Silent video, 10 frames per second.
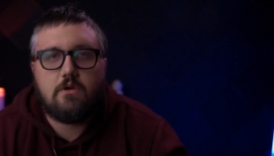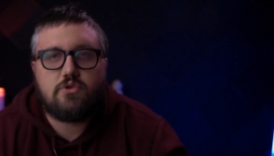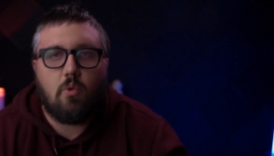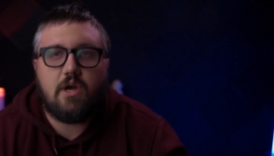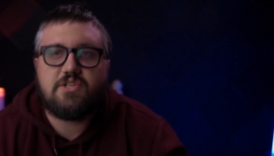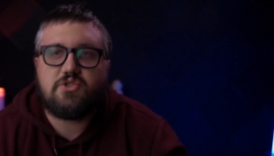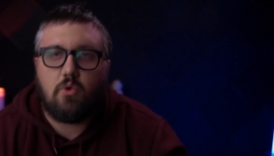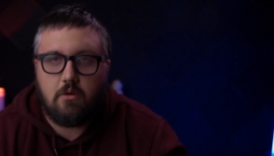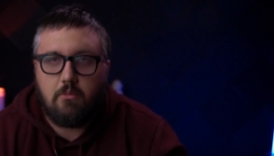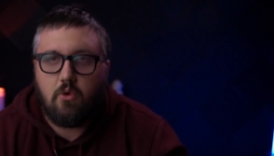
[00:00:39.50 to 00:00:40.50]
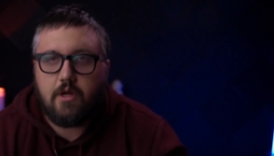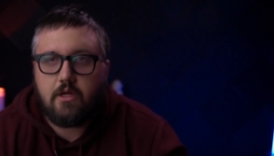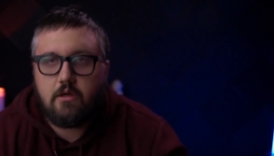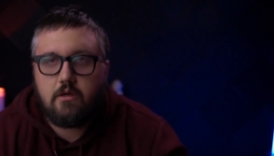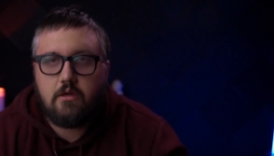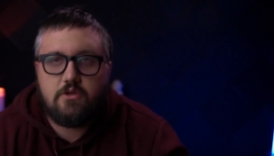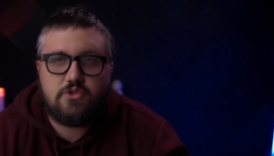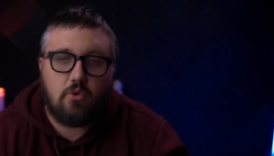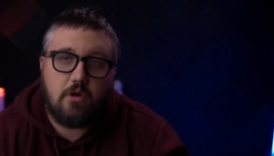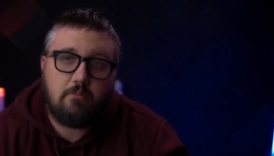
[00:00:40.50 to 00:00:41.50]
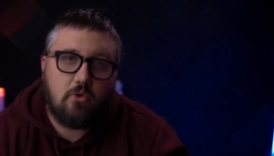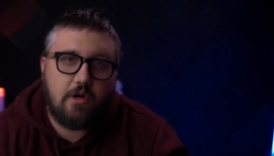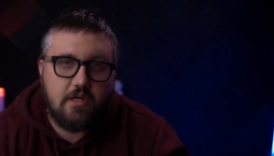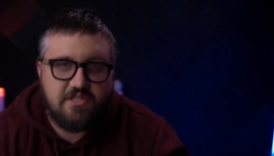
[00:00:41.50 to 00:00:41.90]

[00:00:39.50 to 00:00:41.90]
So, what is storyboarding? Storyboarding